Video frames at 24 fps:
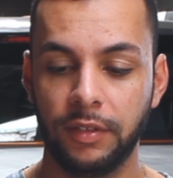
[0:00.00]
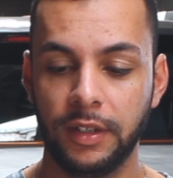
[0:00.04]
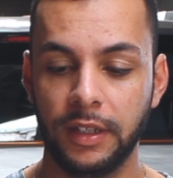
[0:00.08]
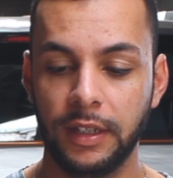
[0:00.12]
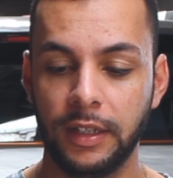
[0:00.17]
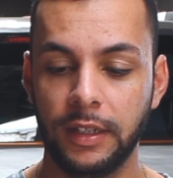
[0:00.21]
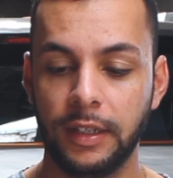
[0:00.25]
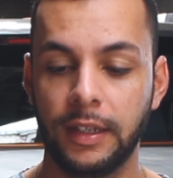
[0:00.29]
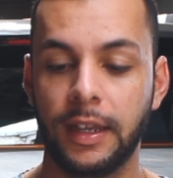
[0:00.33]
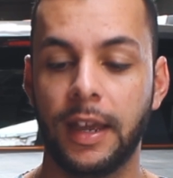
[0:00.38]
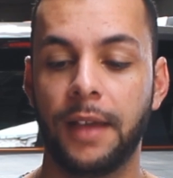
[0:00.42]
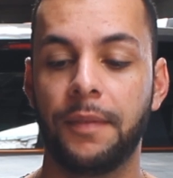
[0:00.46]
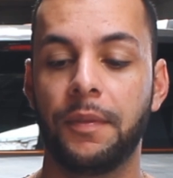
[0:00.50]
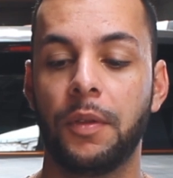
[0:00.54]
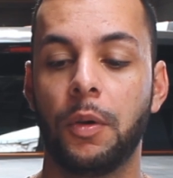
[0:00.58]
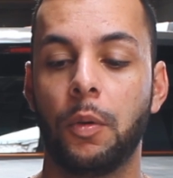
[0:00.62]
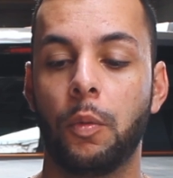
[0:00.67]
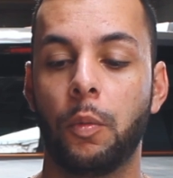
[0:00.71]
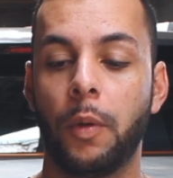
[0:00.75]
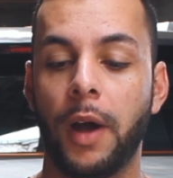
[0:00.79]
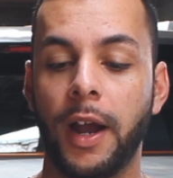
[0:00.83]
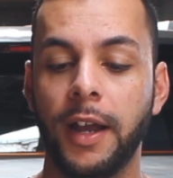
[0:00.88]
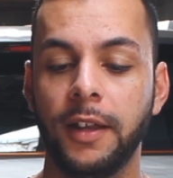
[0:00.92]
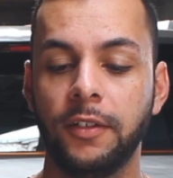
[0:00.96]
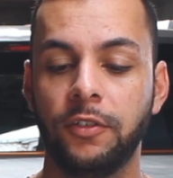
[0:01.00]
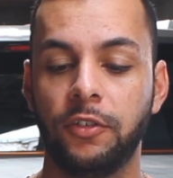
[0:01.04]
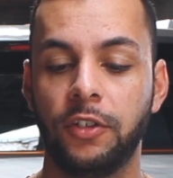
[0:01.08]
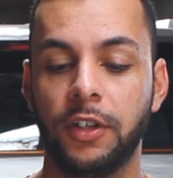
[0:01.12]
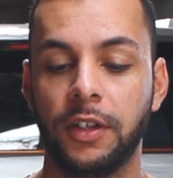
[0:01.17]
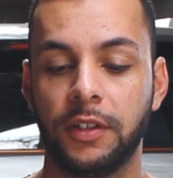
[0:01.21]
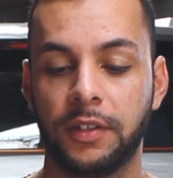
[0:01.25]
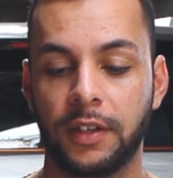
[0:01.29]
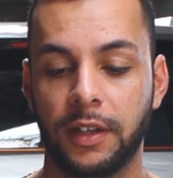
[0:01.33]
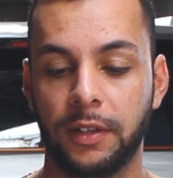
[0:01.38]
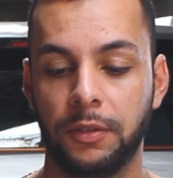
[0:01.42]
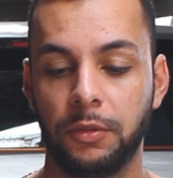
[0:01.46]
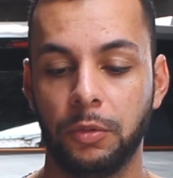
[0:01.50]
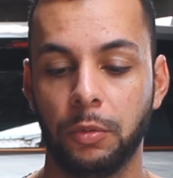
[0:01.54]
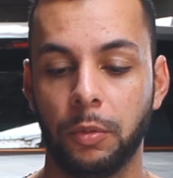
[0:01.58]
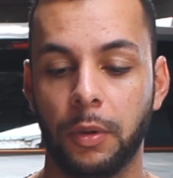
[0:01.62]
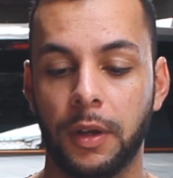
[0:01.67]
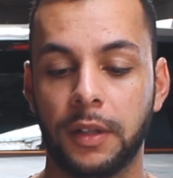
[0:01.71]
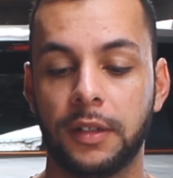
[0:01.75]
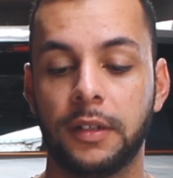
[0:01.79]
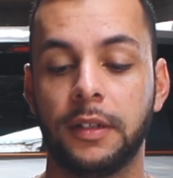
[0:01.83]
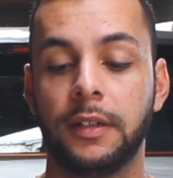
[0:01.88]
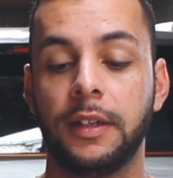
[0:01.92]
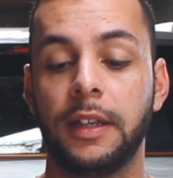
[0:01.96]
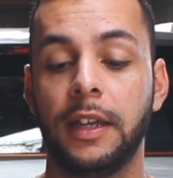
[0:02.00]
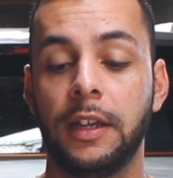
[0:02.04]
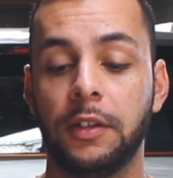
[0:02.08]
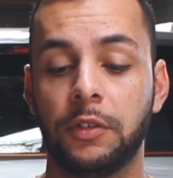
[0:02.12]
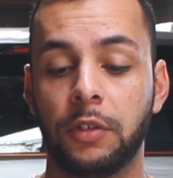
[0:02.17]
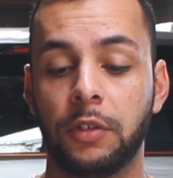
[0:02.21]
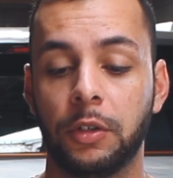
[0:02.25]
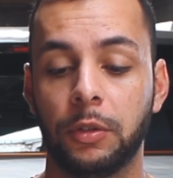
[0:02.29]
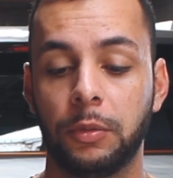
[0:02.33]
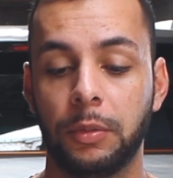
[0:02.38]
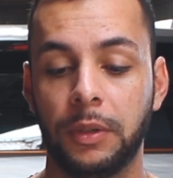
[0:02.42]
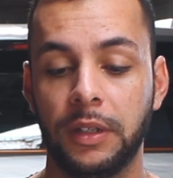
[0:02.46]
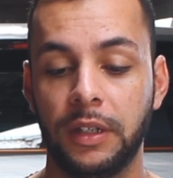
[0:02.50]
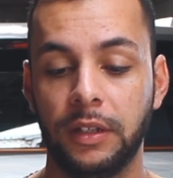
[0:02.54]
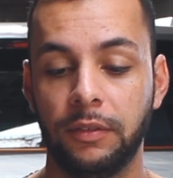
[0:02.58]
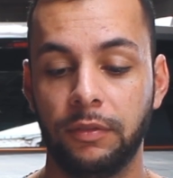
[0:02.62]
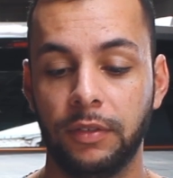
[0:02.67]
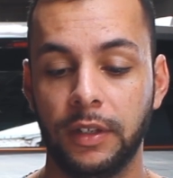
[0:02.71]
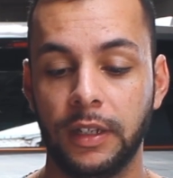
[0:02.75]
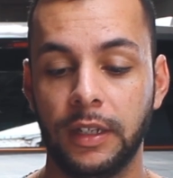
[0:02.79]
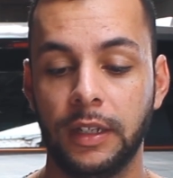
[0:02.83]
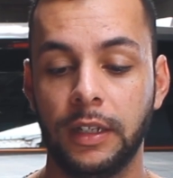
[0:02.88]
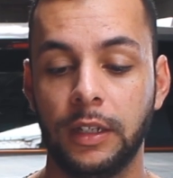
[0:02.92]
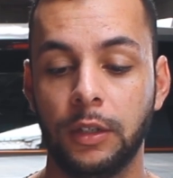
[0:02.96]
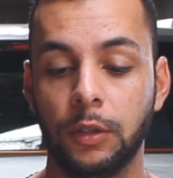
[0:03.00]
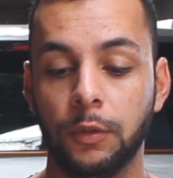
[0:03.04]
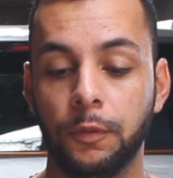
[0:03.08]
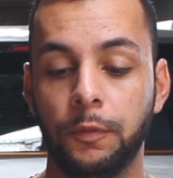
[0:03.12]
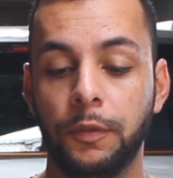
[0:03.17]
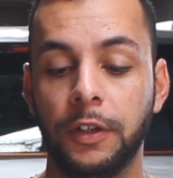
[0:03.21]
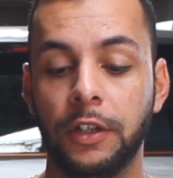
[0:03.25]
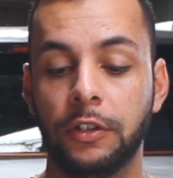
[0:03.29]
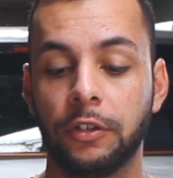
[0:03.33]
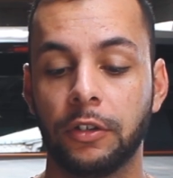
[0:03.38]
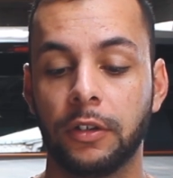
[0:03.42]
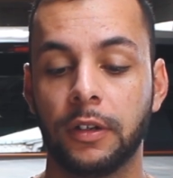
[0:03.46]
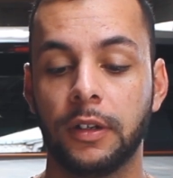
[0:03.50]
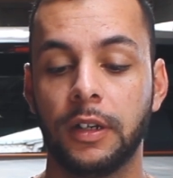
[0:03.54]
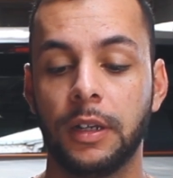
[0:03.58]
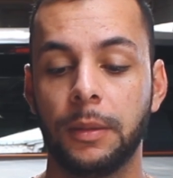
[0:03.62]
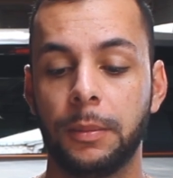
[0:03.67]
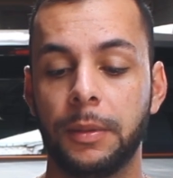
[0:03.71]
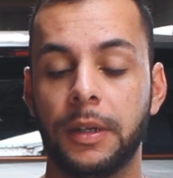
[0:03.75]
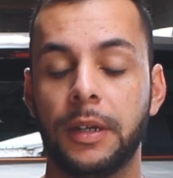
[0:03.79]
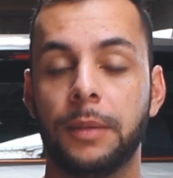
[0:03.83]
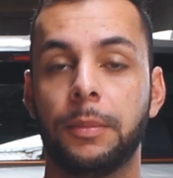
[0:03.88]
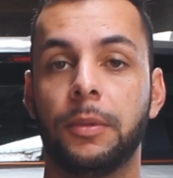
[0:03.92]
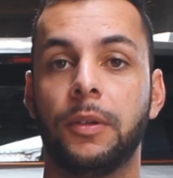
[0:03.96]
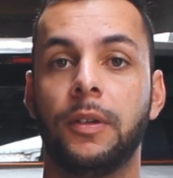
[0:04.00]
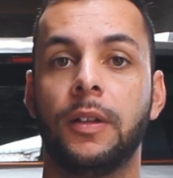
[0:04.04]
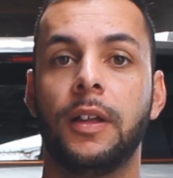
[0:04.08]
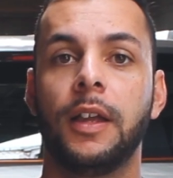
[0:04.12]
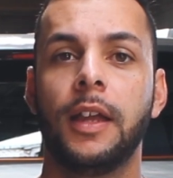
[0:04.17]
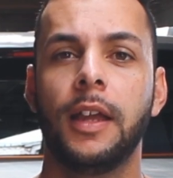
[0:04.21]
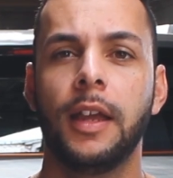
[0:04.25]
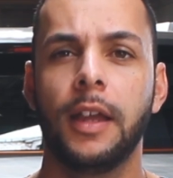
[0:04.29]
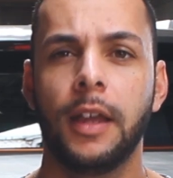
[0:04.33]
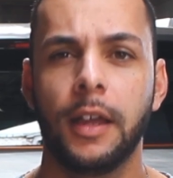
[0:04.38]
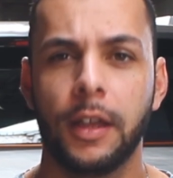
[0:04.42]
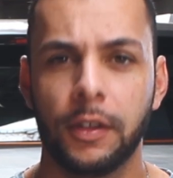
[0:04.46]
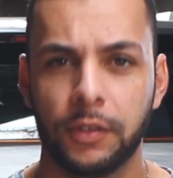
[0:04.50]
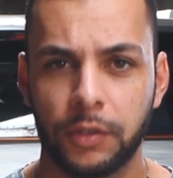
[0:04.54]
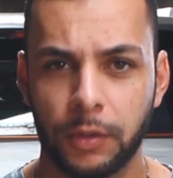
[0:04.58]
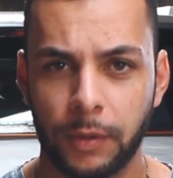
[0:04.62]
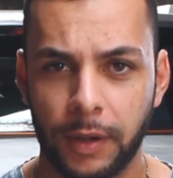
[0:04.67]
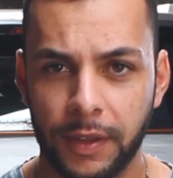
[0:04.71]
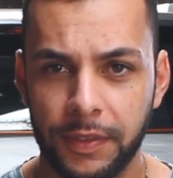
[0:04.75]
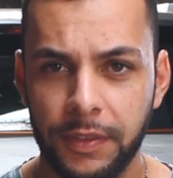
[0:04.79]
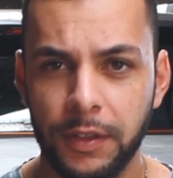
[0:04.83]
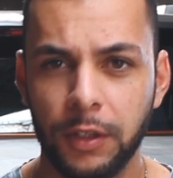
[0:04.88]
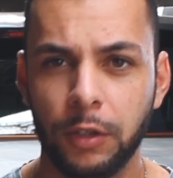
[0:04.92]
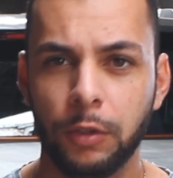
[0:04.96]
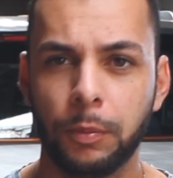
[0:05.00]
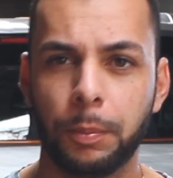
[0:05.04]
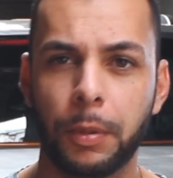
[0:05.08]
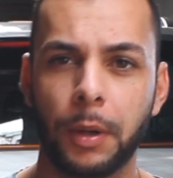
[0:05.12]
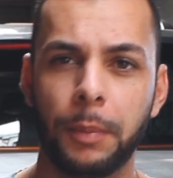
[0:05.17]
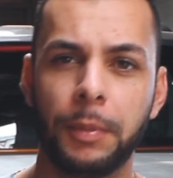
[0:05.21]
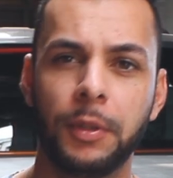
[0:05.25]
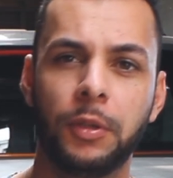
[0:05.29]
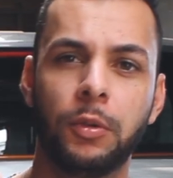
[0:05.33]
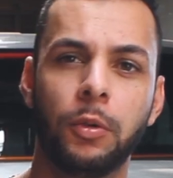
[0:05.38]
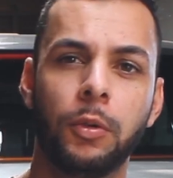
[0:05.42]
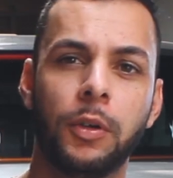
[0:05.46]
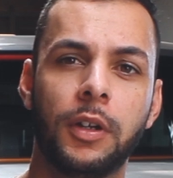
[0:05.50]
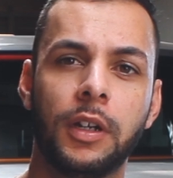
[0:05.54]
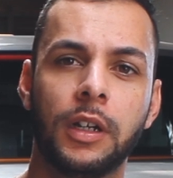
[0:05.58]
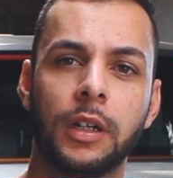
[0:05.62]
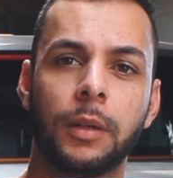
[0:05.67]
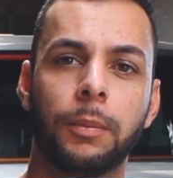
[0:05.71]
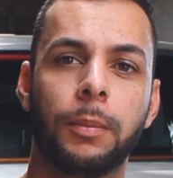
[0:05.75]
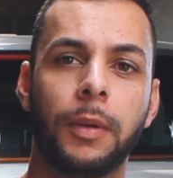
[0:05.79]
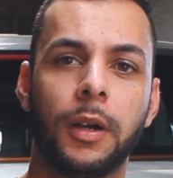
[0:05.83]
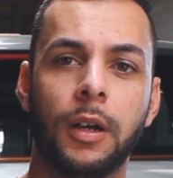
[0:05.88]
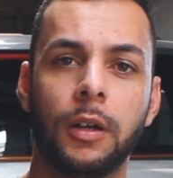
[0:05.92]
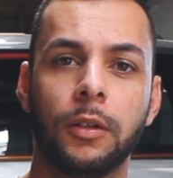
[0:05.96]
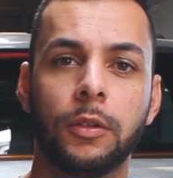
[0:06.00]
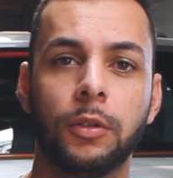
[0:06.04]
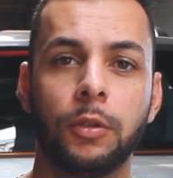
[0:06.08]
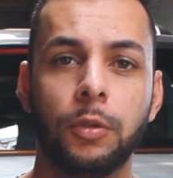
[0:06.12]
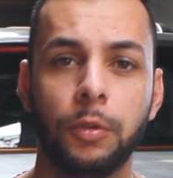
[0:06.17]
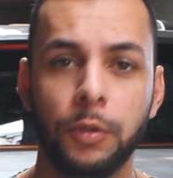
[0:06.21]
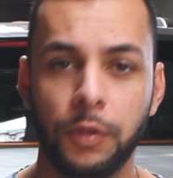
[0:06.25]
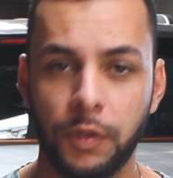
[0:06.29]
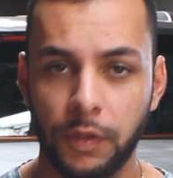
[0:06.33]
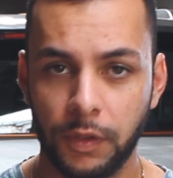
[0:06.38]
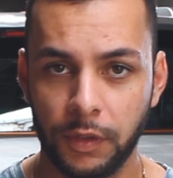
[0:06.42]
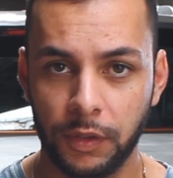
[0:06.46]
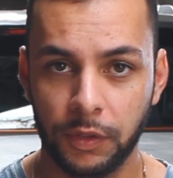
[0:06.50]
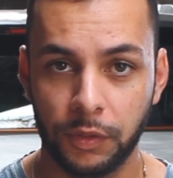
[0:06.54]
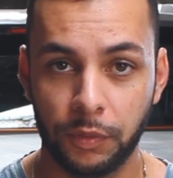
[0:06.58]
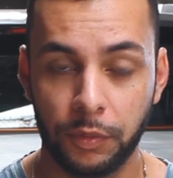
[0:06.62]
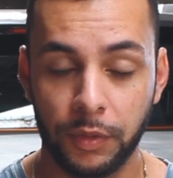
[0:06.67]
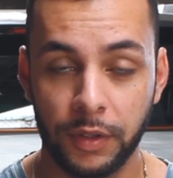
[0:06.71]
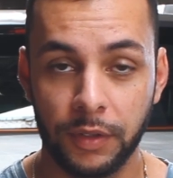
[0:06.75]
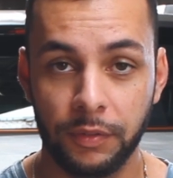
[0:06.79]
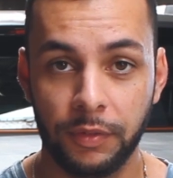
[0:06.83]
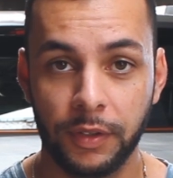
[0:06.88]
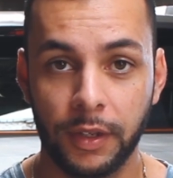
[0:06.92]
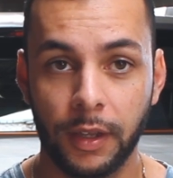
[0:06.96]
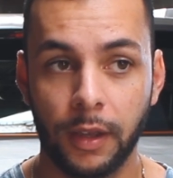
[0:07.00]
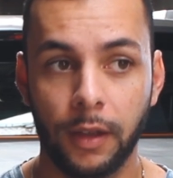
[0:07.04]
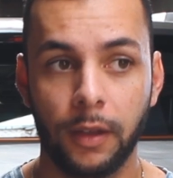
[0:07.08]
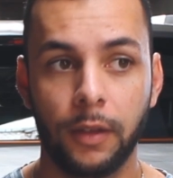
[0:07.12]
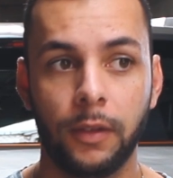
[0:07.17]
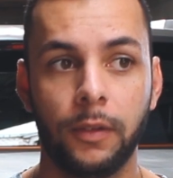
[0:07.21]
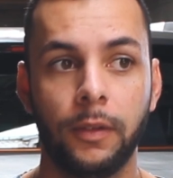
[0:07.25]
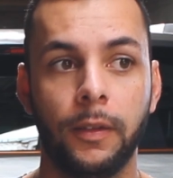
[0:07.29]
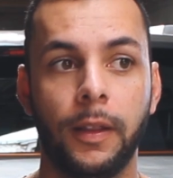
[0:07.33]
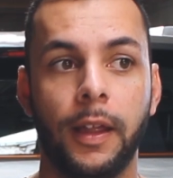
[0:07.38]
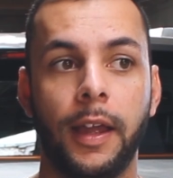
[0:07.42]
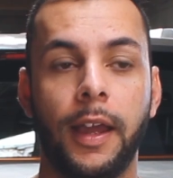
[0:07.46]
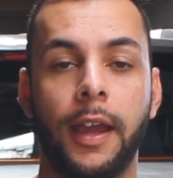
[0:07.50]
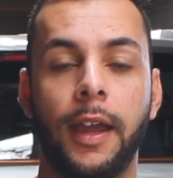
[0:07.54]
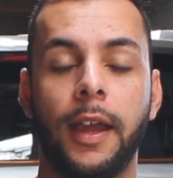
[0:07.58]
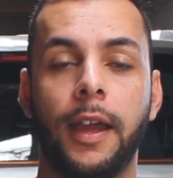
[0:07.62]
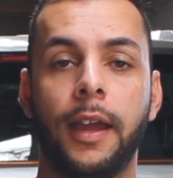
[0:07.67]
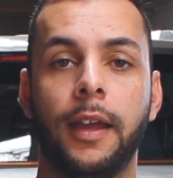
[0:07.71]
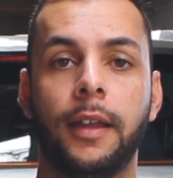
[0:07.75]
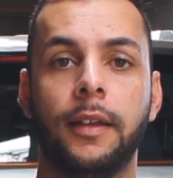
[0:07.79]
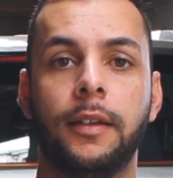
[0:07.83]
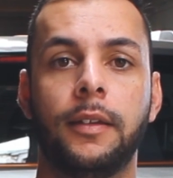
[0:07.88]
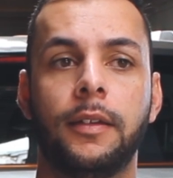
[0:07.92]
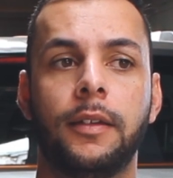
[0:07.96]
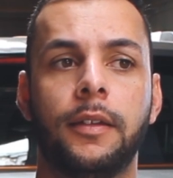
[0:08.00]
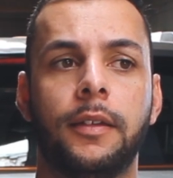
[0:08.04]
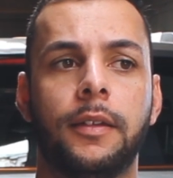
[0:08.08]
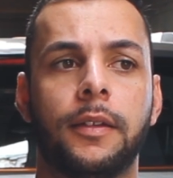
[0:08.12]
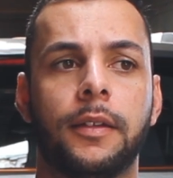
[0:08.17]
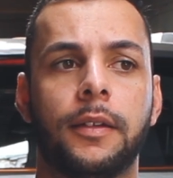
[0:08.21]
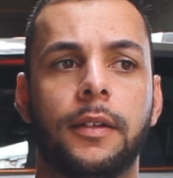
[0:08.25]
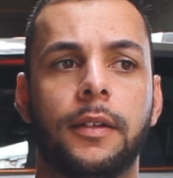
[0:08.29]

VE and the white GXI 200 SR20 VE you featured on Liberebil? So I think you're probably talking about Husni's VVL and